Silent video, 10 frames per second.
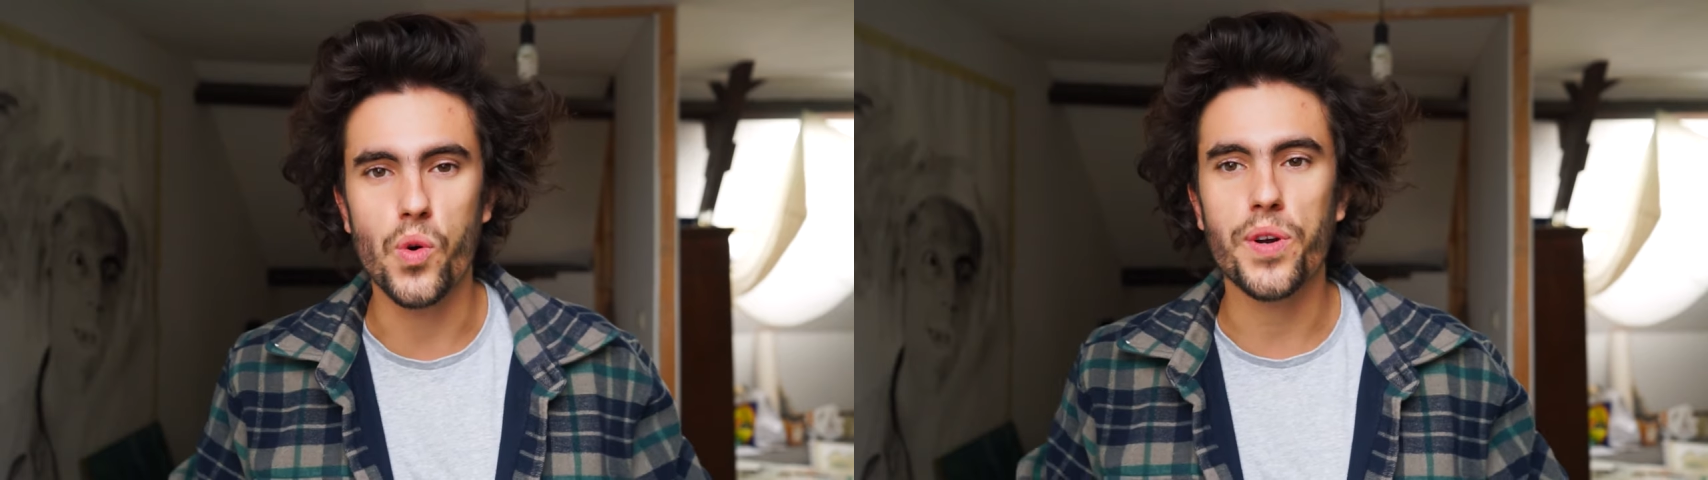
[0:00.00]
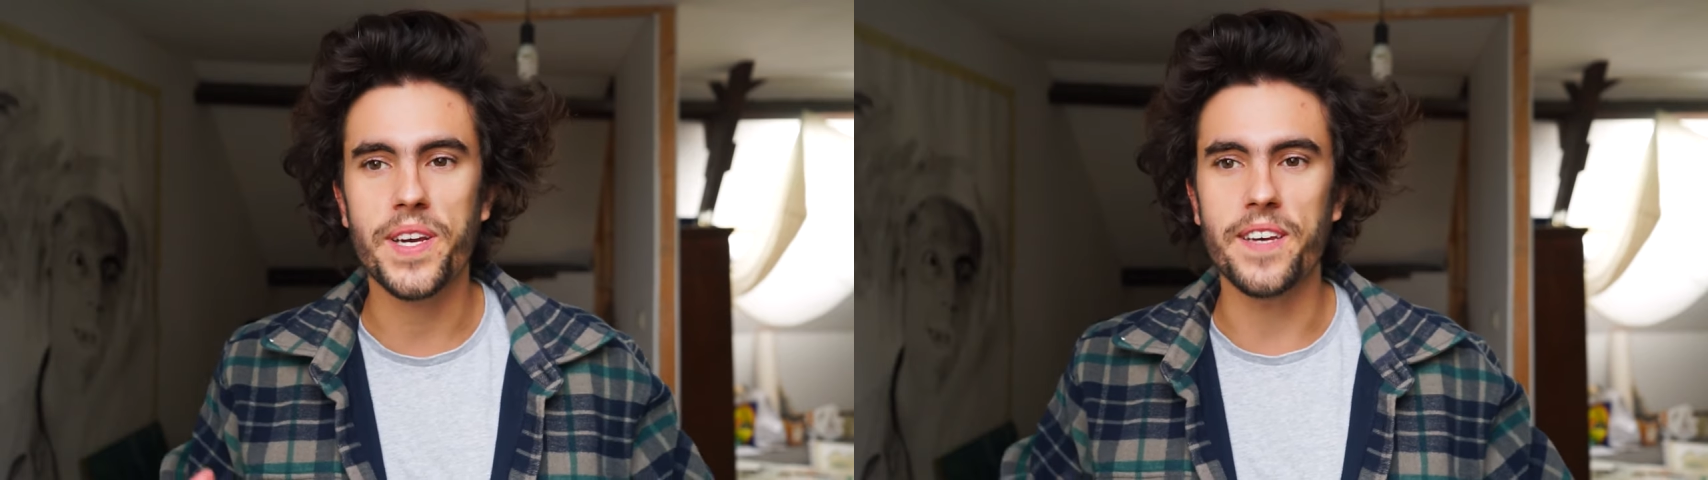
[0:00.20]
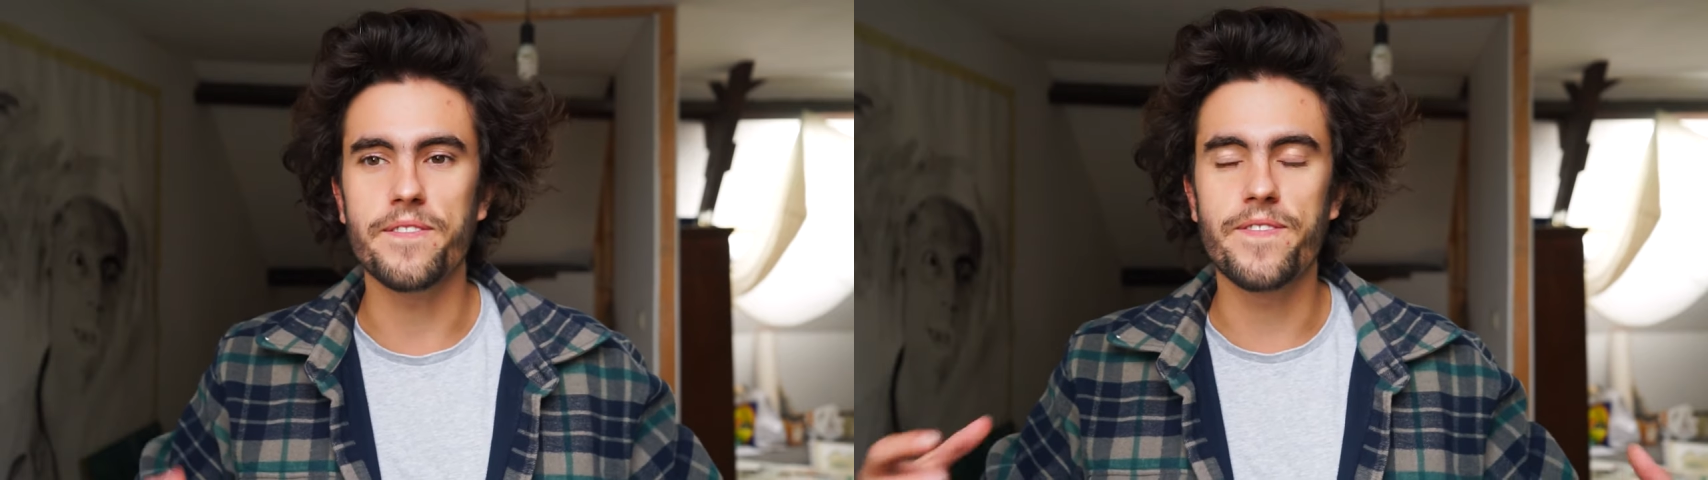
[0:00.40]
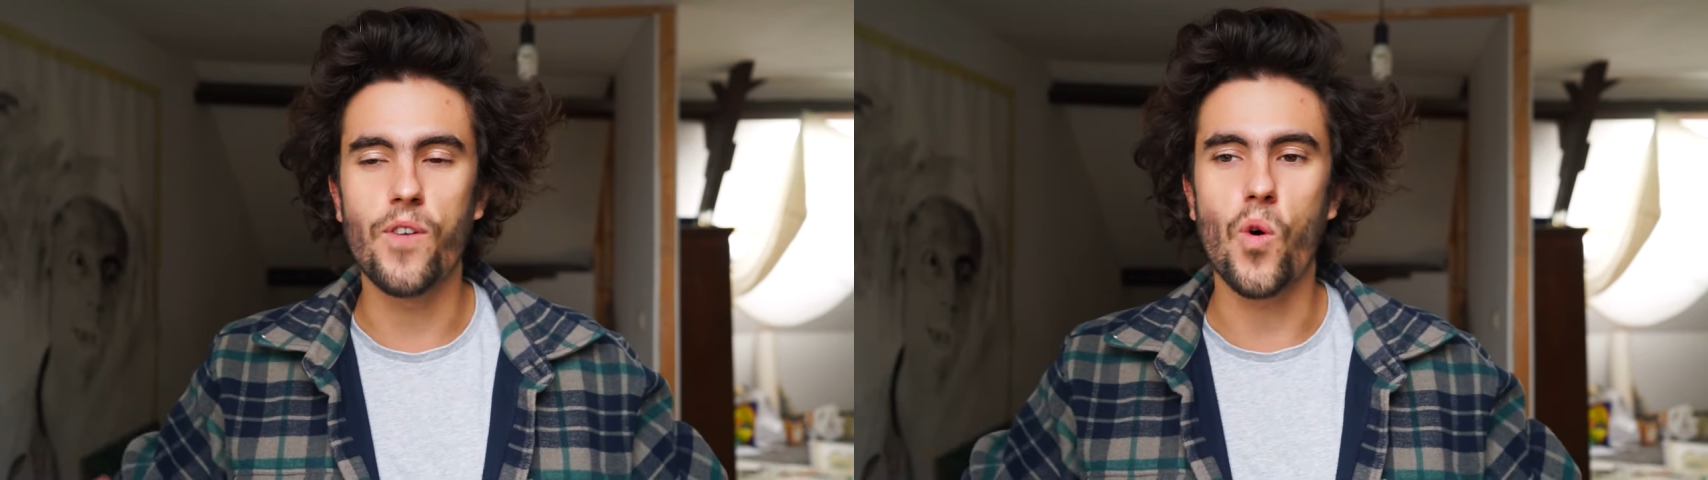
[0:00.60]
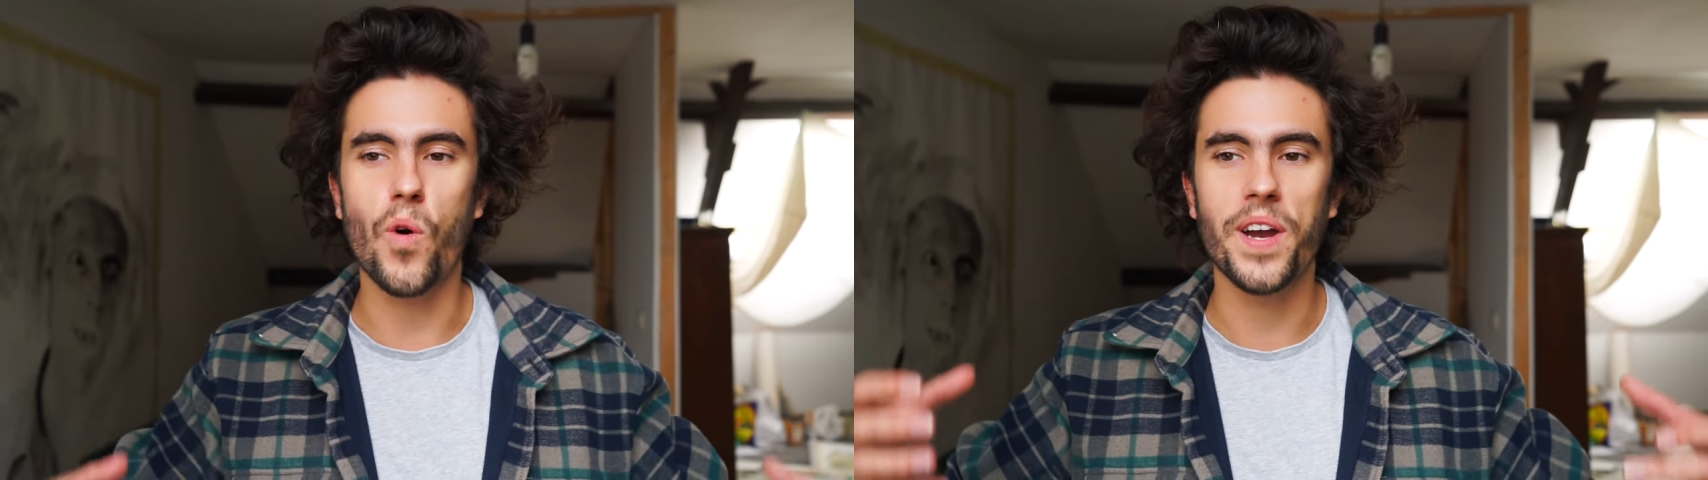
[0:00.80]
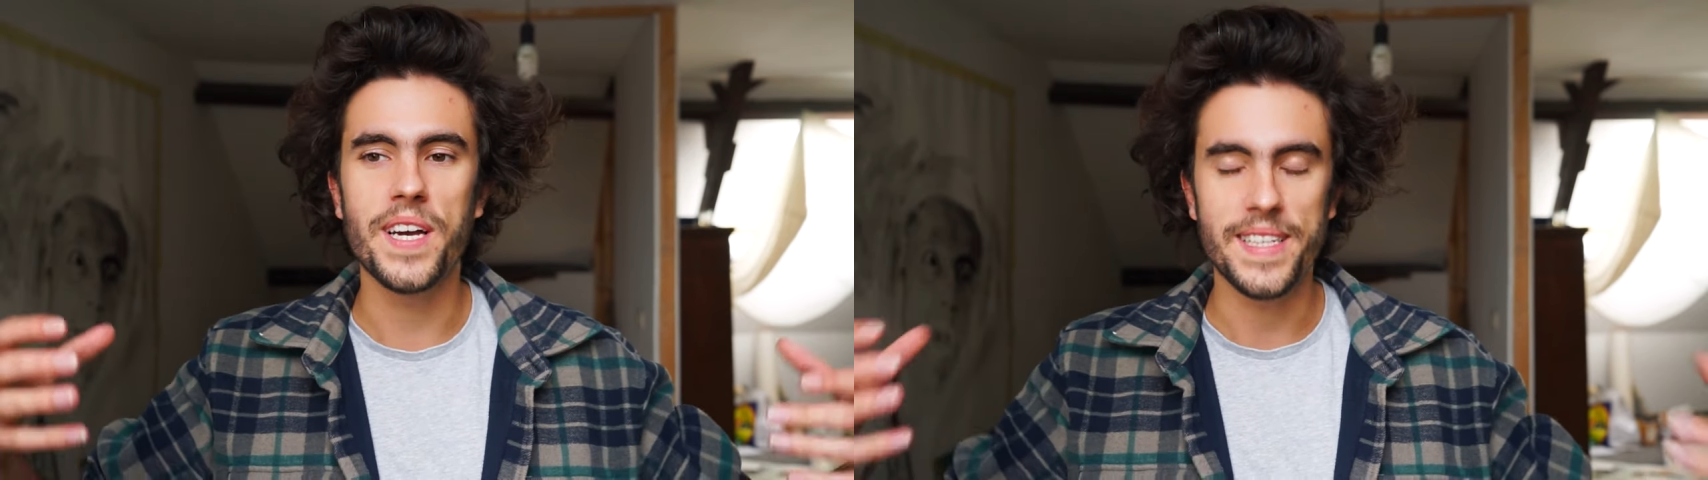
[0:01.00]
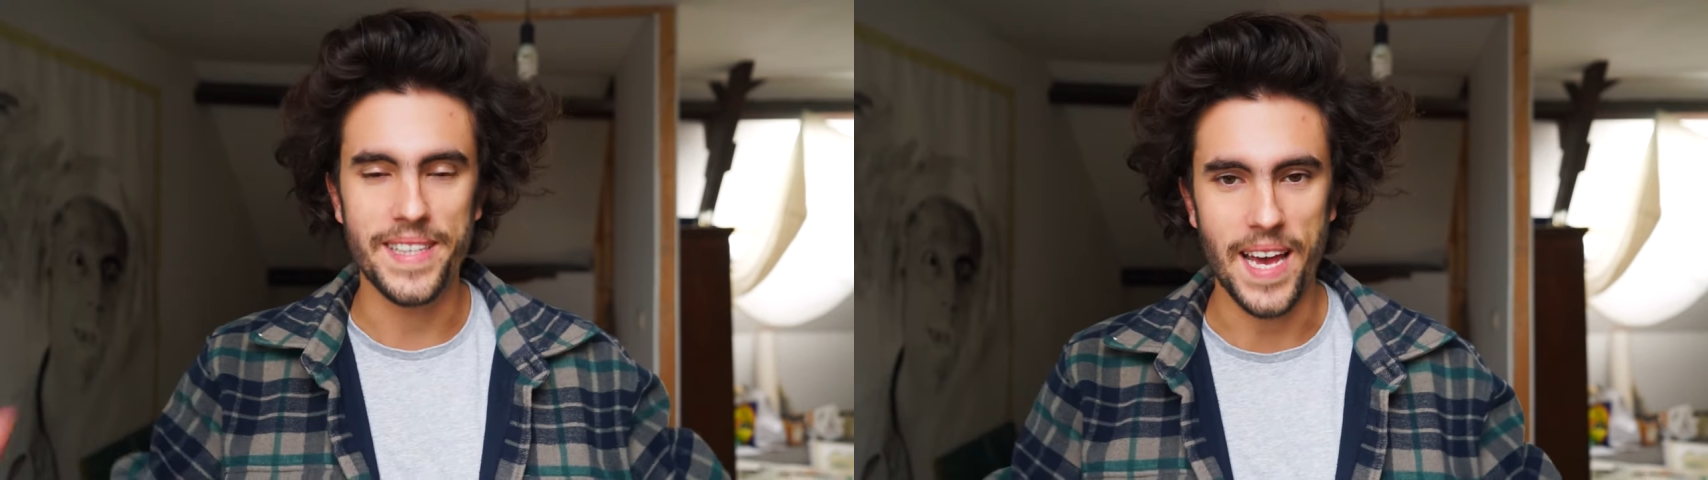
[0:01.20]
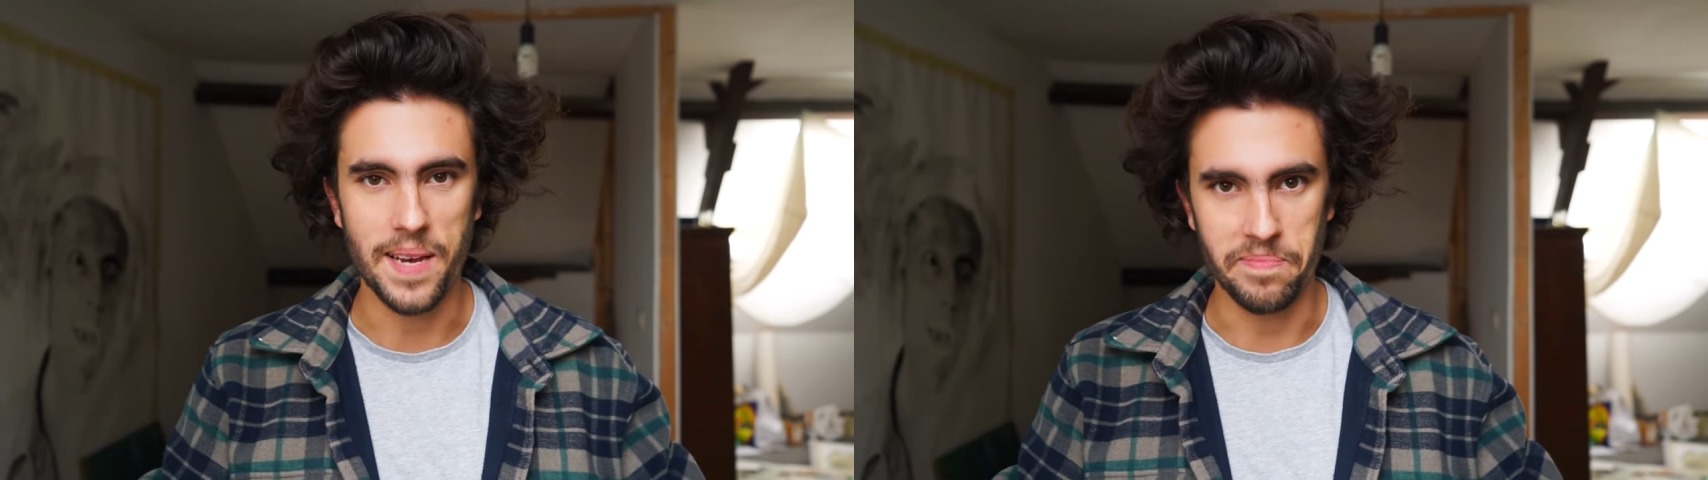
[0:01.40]
working for
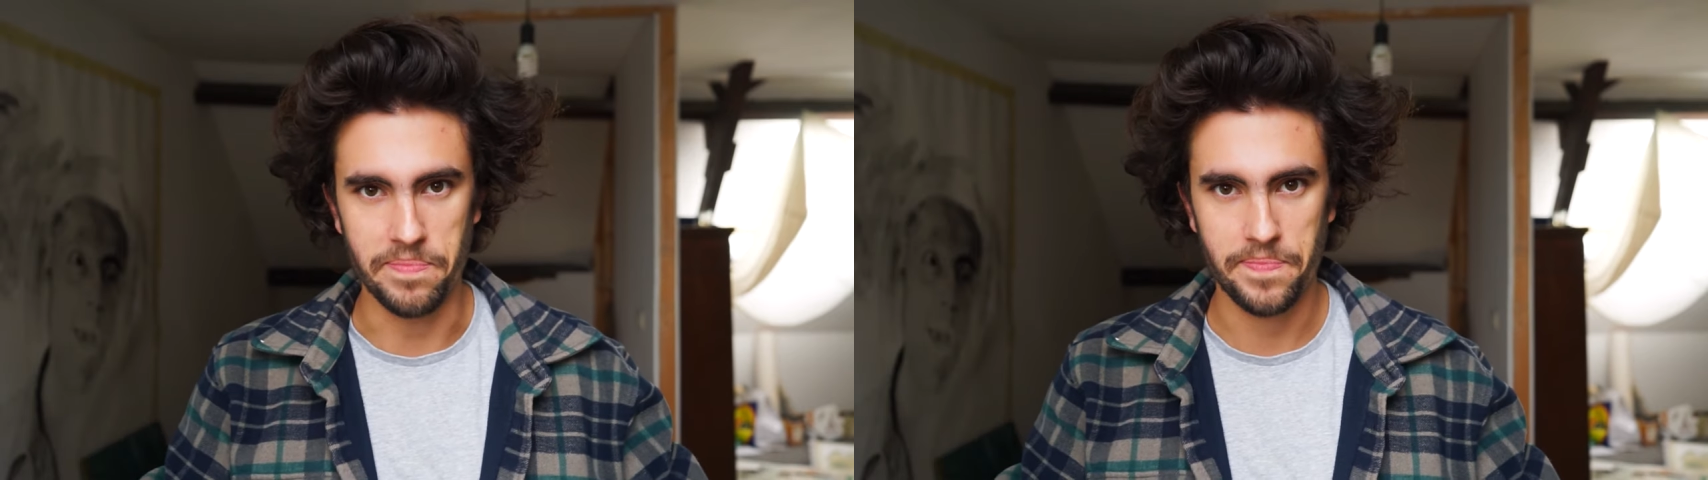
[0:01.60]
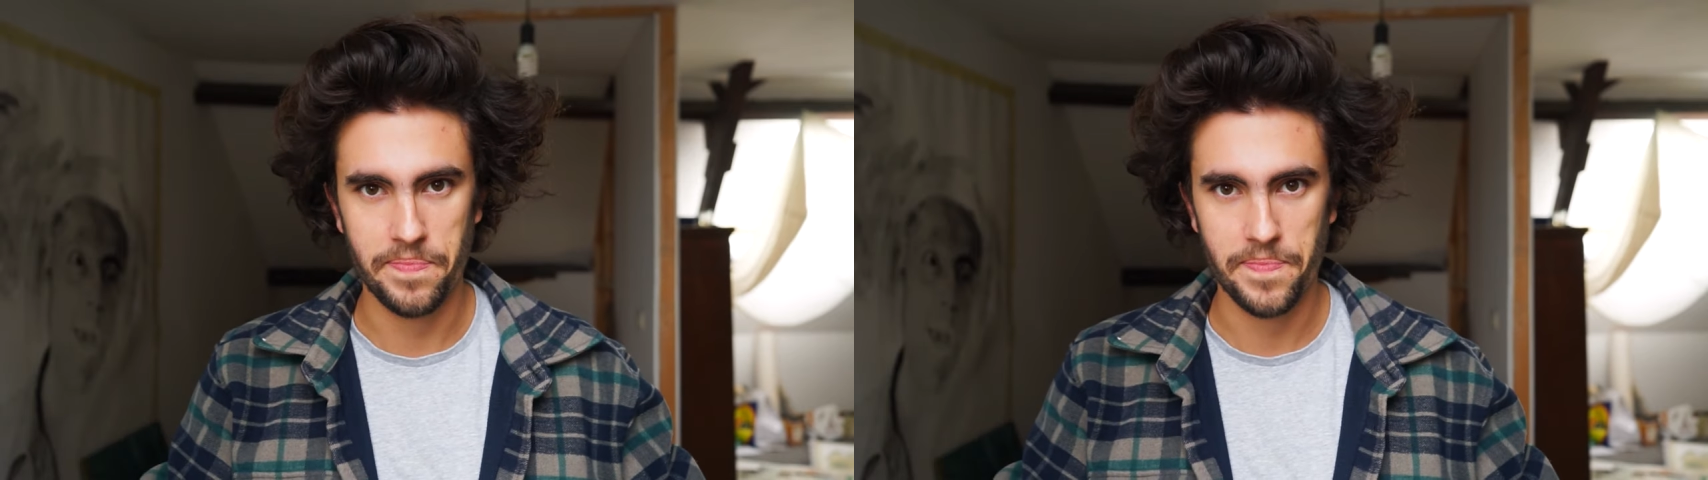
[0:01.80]
them